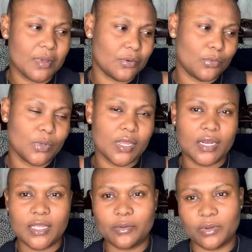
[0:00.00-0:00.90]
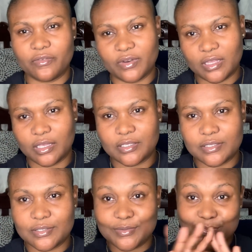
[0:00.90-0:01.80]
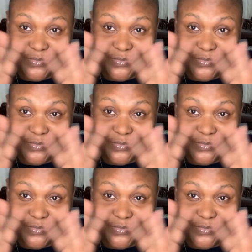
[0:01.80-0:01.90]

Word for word: I lula, whatever the case is.